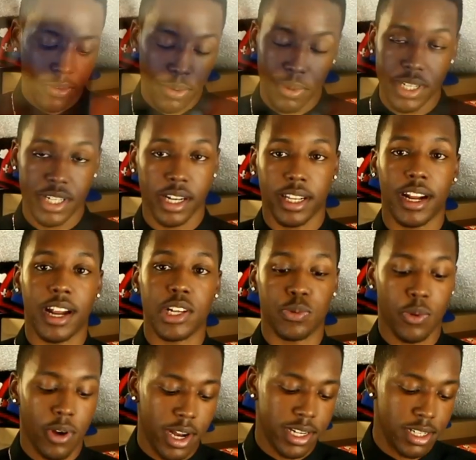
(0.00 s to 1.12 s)
if you want to check that out as
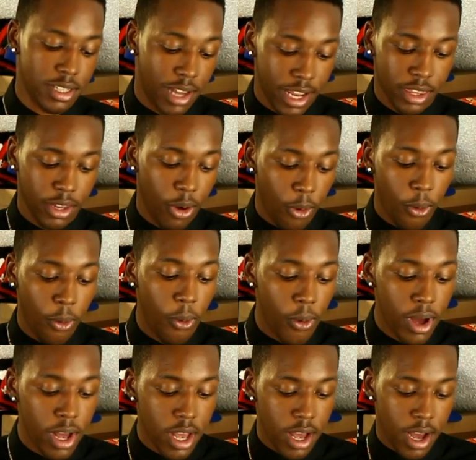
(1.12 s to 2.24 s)
well, I just like the whole
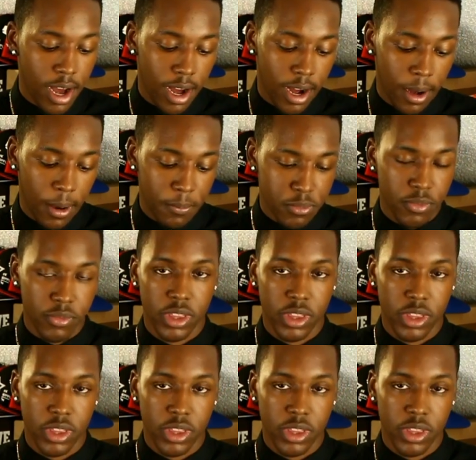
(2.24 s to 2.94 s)
um,